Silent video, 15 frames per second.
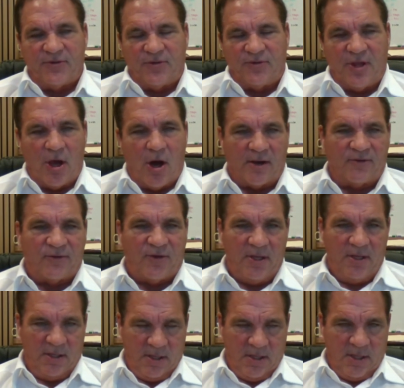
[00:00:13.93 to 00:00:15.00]
This is the
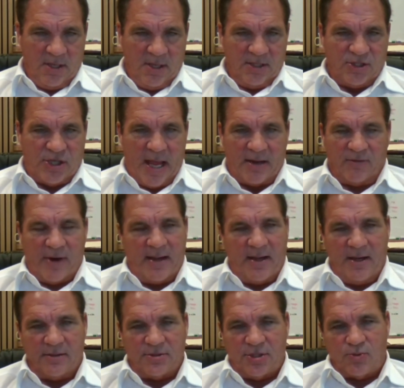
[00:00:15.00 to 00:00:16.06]
Odyssey channel right here.